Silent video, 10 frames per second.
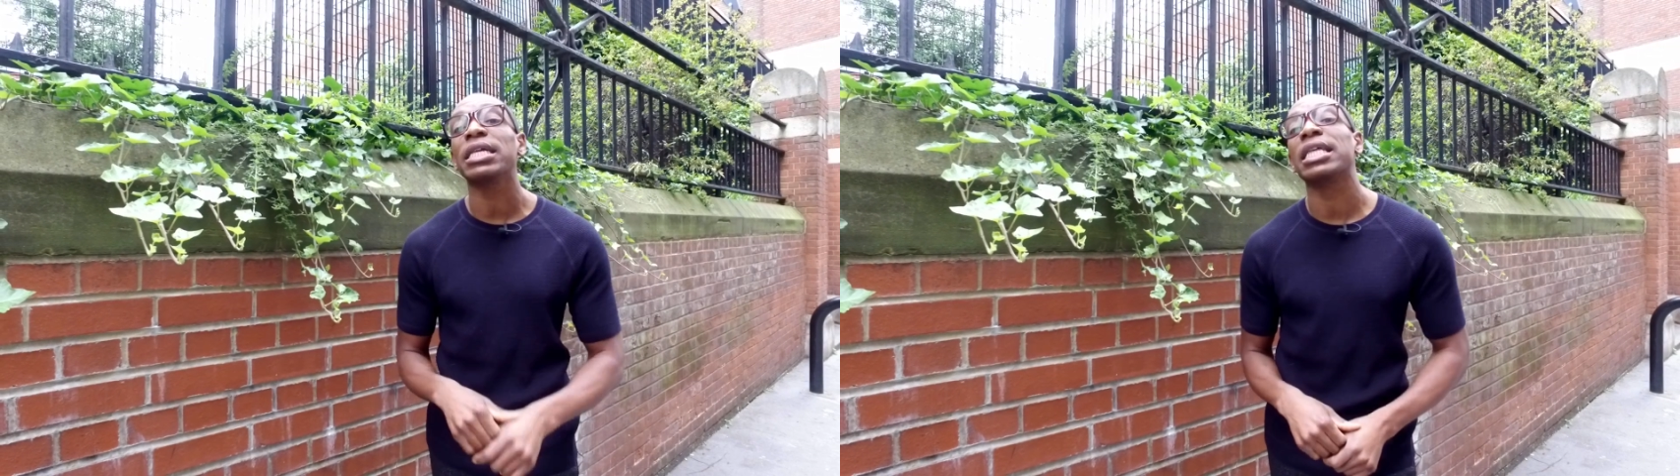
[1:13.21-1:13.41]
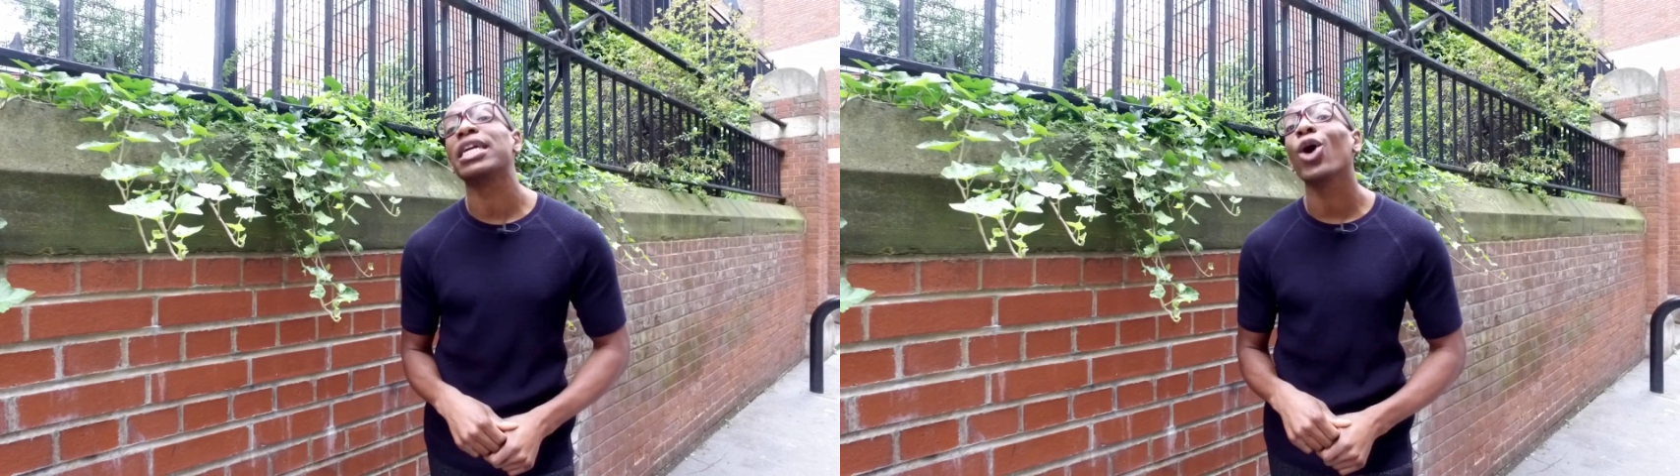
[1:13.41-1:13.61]

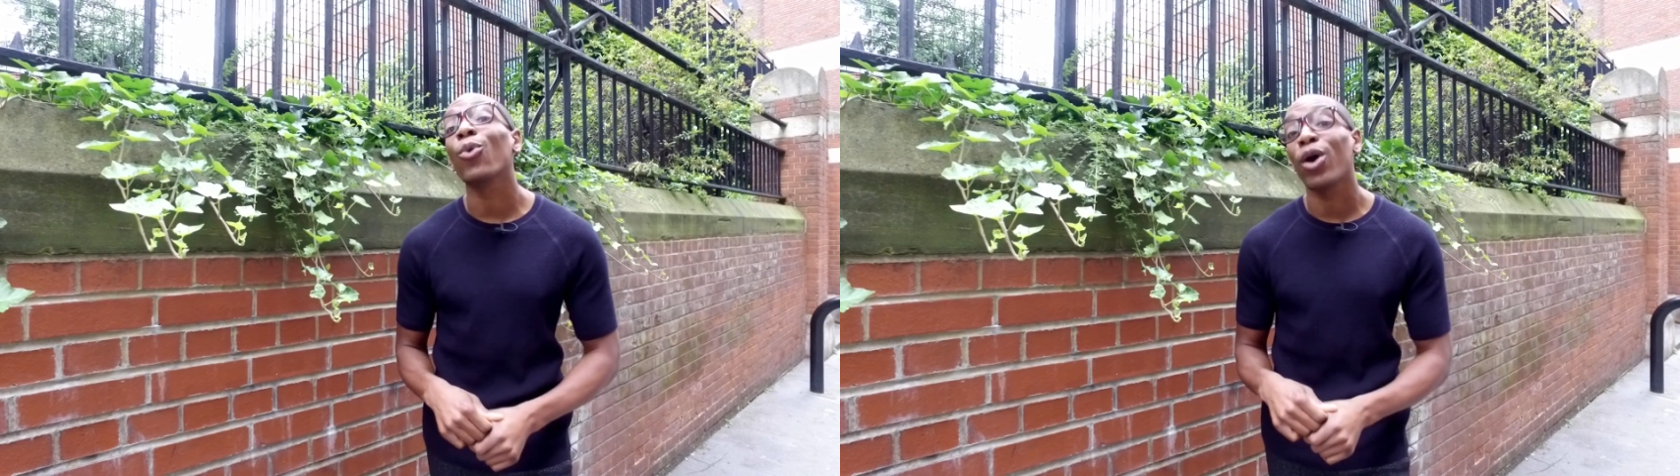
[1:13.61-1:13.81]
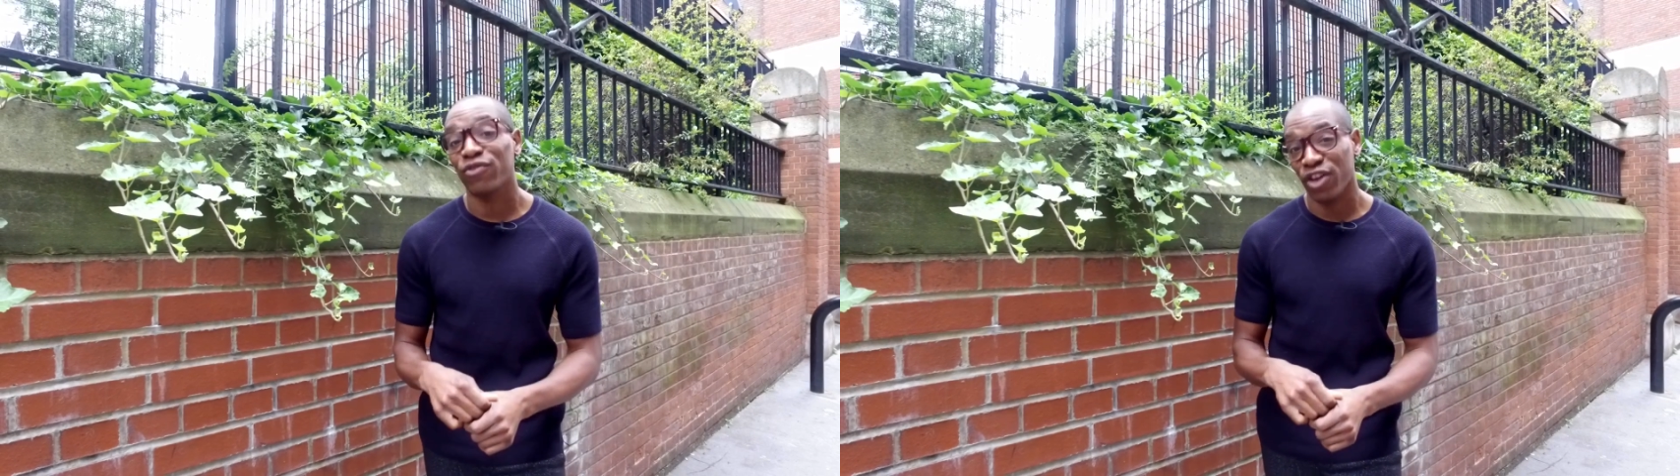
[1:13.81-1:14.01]
think are
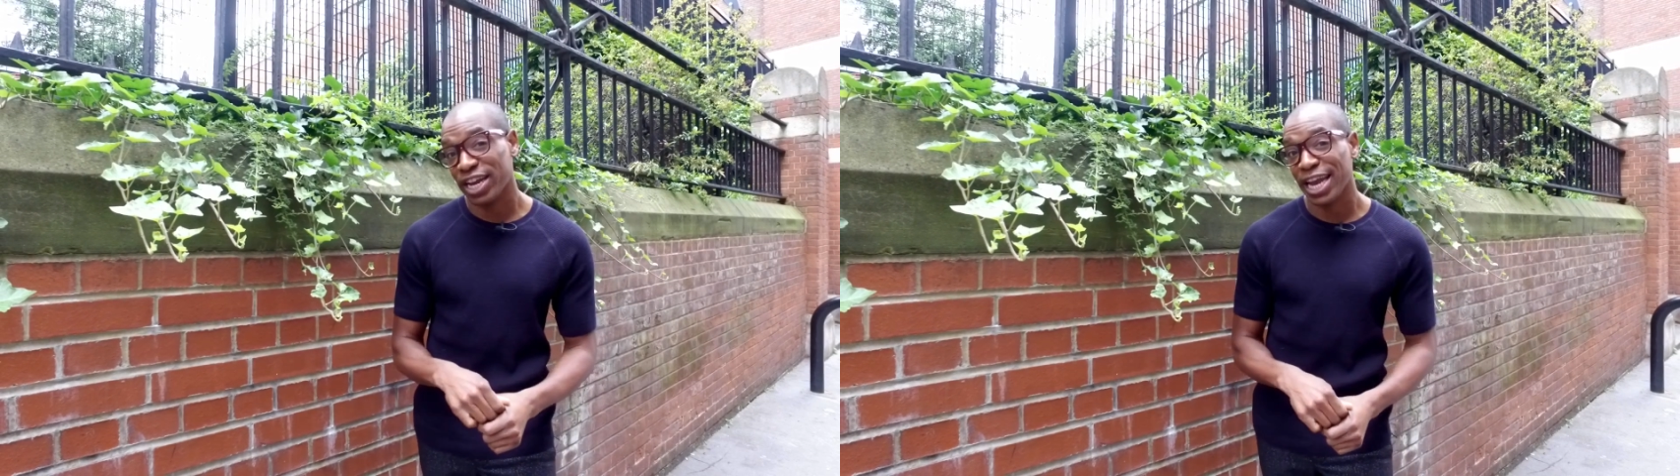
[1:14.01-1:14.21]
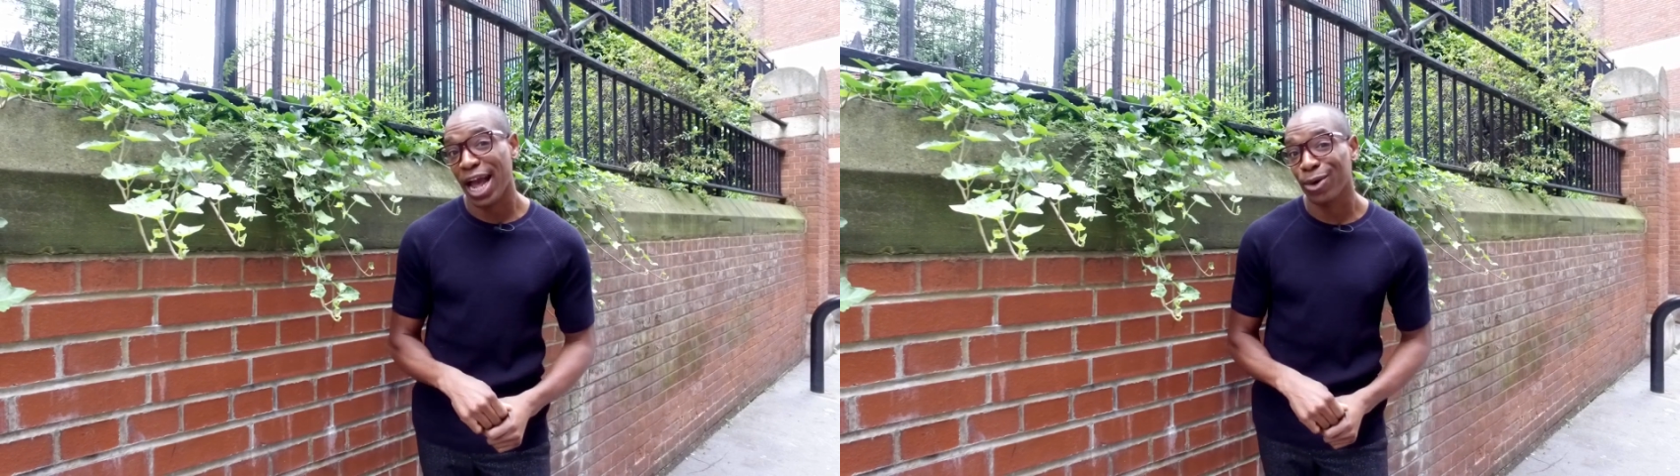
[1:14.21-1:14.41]
worth
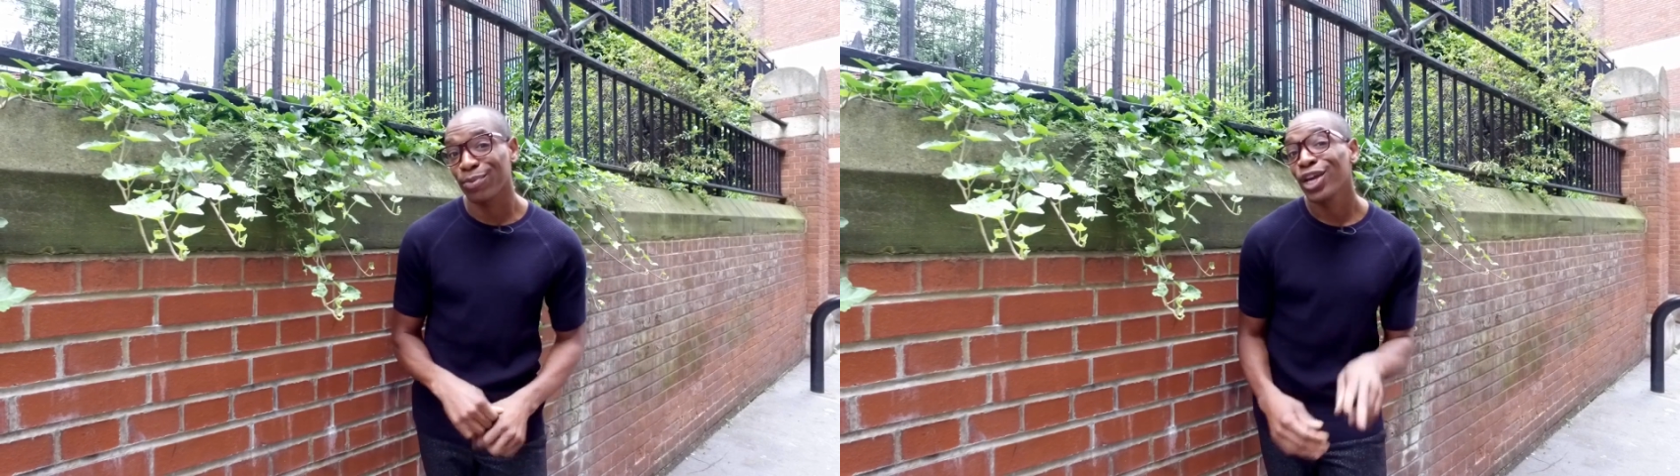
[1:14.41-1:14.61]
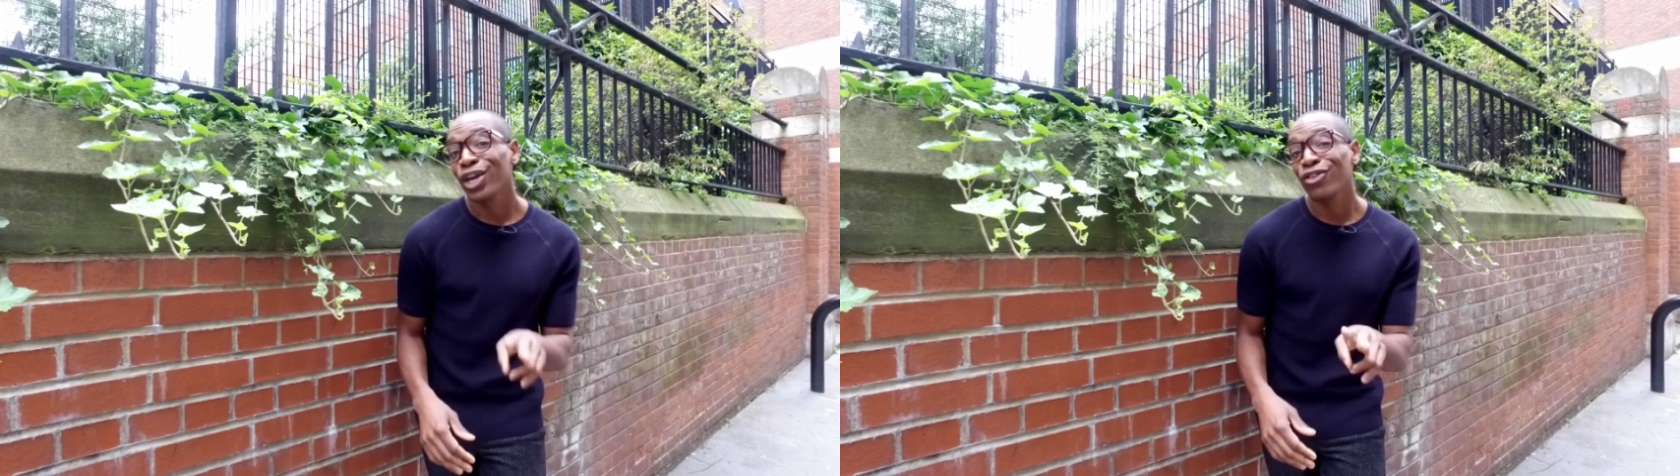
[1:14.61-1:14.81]
checking out.
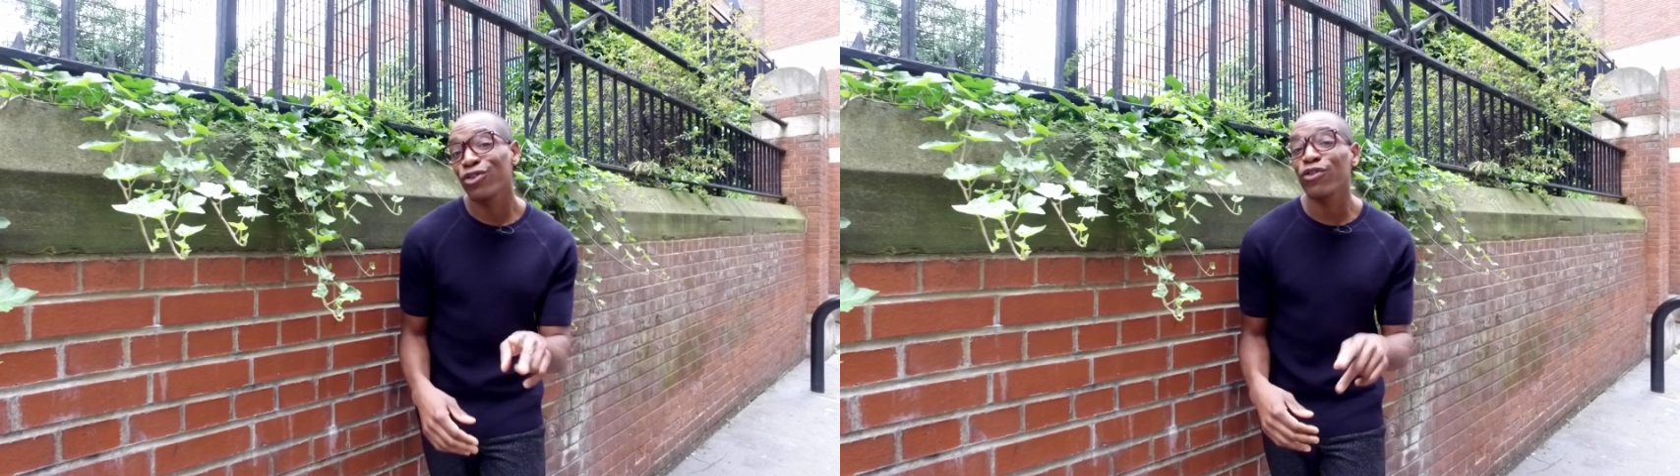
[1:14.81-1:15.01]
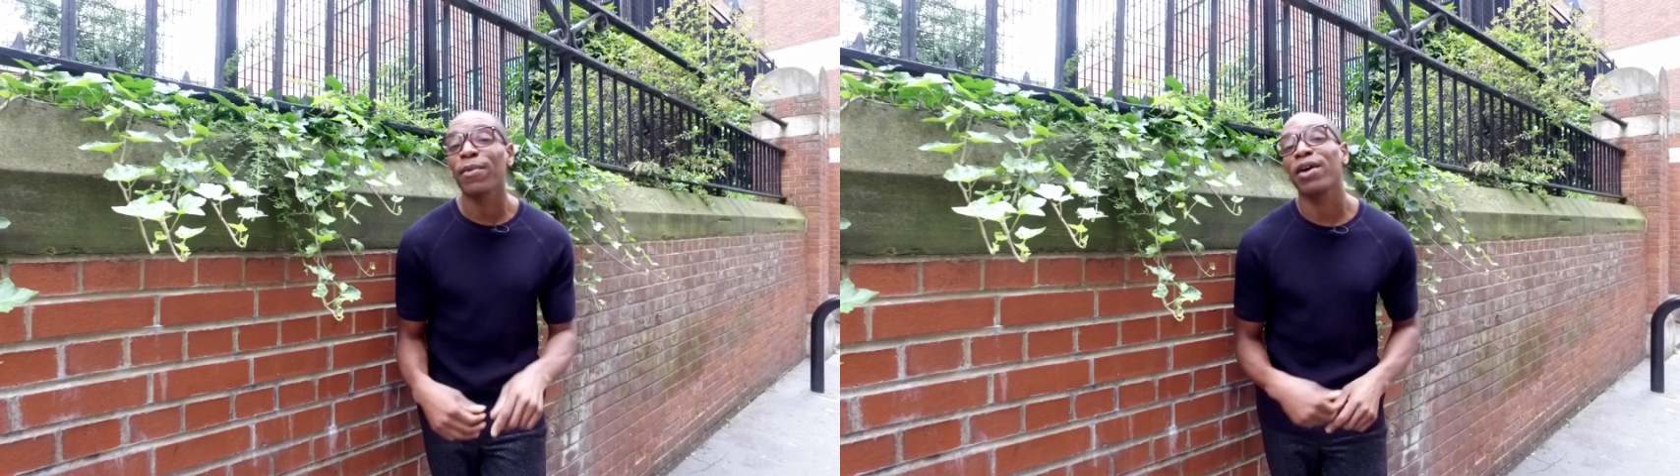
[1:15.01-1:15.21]
Two of